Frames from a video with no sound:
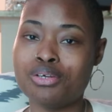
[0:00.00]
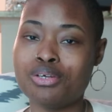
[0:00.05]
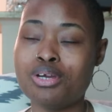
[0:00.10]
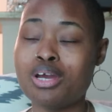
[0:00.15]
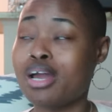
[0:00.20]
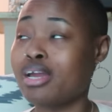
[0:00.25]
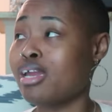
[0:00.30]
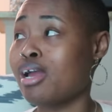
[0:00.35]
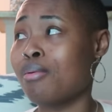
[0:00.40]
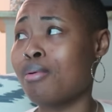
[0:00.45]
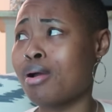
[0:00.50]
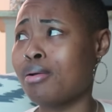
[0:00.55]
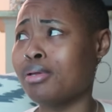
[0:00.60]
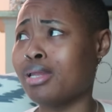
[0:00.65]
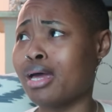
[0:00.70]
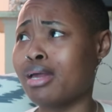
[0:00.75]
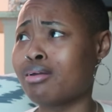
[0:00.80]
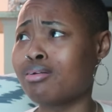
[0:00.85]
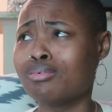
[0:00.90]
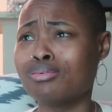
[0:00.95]
Y'all probably
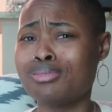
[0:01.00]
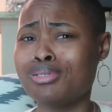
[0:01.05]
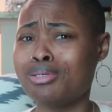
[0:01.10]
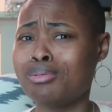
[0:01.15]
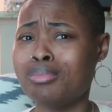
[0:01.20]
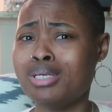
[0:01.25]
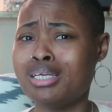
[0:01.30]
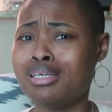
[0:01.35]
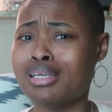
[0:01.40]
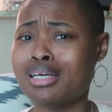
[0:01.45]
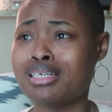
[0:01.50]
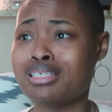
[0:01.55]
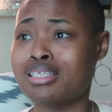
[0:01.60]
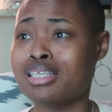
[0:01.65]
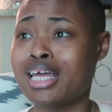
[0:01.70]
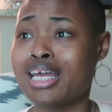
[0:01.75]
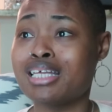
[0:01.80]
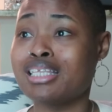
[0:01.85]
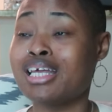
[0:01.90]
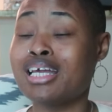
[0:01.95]
like, what do you mean?
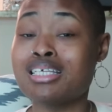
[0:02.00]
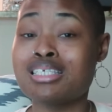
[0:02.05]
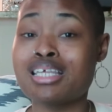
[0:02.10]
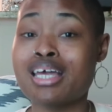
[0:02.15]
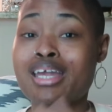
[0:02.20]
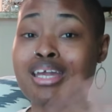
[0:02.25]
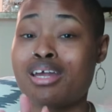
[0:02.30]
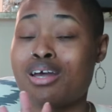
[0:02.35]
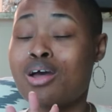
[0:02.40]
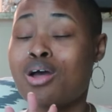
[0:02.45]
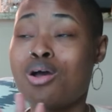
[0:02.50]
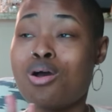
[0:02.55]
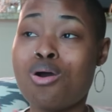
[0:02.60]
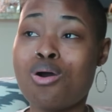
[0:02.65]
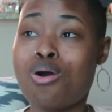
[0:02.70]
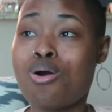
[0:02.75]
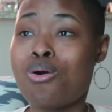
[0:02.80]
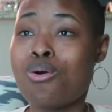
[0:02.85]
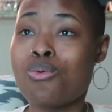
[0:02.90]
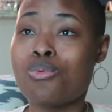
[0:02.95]
That's like
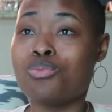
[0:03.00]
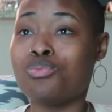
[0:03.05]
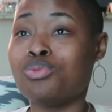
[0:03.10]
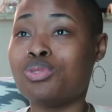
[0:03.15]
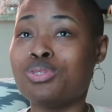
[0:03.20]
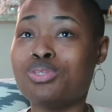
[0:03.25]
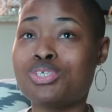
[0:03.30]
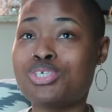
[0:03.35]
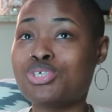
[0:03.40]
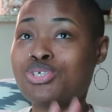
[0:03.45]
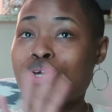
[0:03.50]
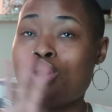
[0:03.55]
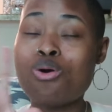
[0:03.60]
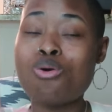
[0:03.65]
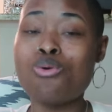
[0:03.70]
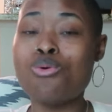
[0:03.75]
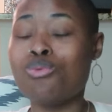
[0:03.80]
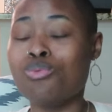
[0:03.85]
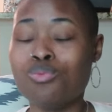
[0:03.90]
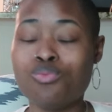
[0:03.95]

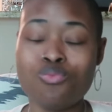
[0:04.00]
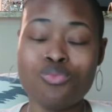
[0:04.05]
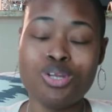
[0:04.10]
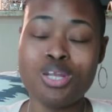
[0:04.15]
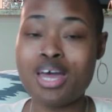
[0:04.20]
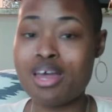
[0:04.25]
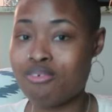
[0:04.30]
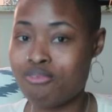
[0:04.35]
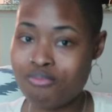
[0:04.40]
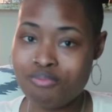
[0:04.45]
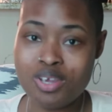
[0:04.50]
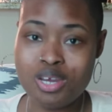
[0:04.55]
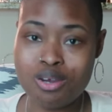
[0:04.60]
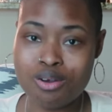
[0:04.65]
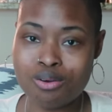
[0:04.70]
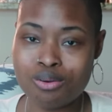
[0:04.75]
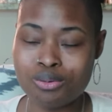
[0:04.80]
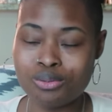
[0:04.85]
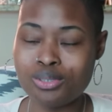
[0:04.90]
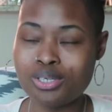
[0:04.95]
so left
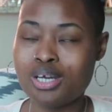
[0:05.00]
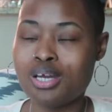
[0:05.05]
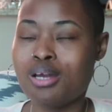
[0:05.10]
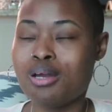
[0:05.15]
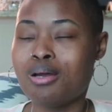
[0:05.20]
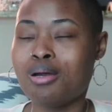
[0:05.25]
field.